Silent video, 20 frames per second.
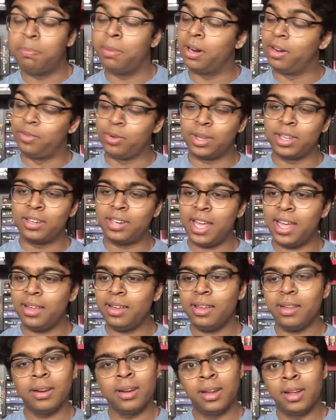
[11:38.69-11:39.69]
But if you can take
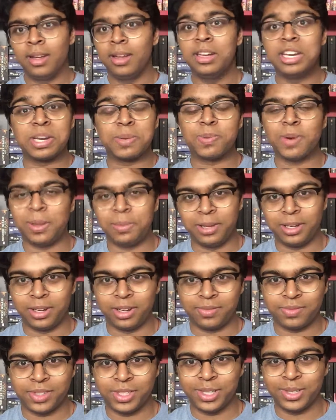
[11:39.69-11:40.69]
it, it's probably
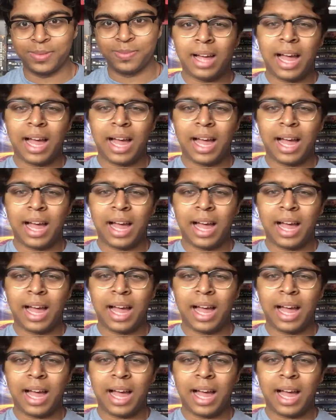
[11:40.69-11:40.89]
good for you.